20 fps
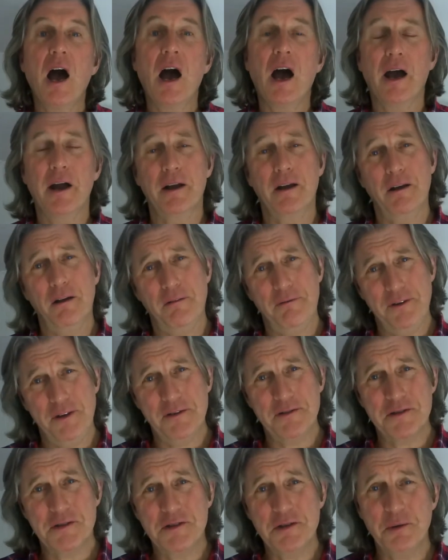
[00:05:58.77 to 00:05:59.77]
I'd love
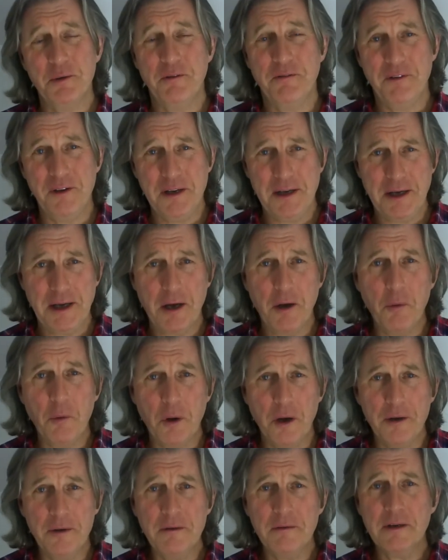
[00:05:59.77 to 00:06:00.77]
you to do a video
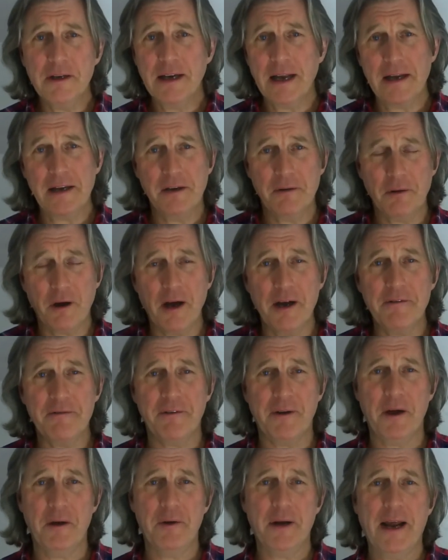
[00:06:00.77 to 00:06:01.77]
one. Get your
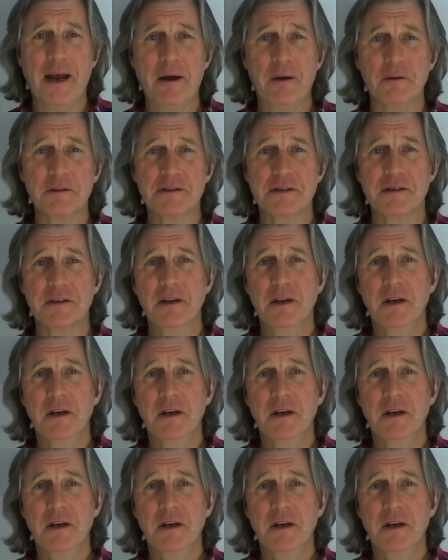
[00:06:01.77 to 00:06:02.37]
iPhone out.